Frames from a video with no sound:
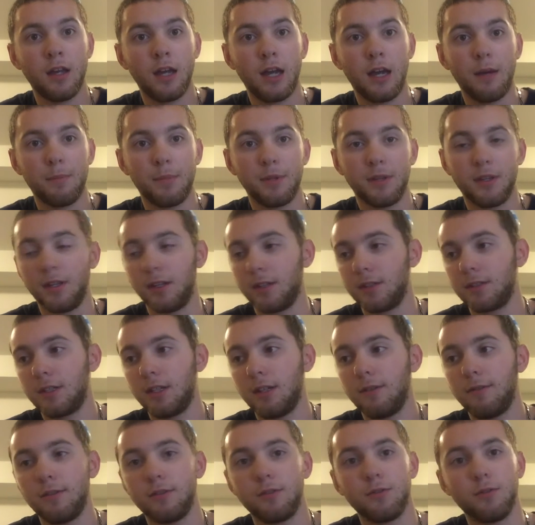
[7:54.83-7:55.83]
happy
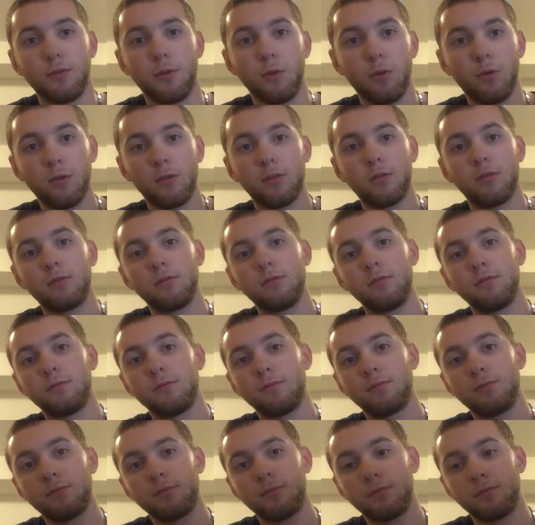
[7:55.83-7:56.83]
Thanksgiving to all
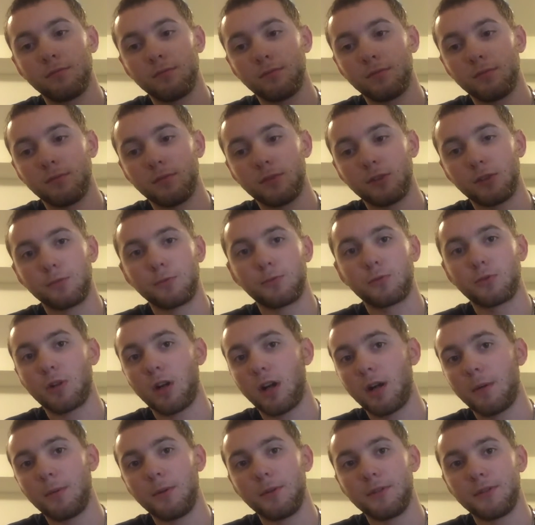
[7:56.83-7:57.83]

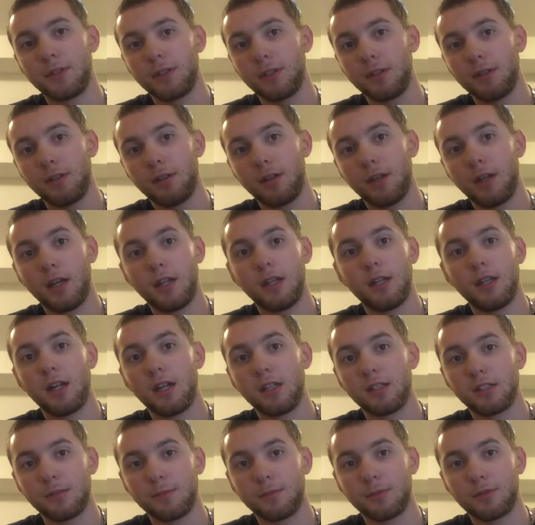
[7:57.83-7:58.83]
subscribers and
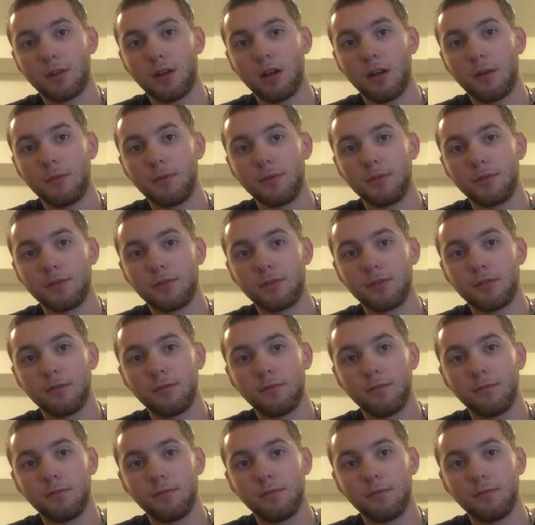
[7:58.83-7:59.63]
non-subscribers.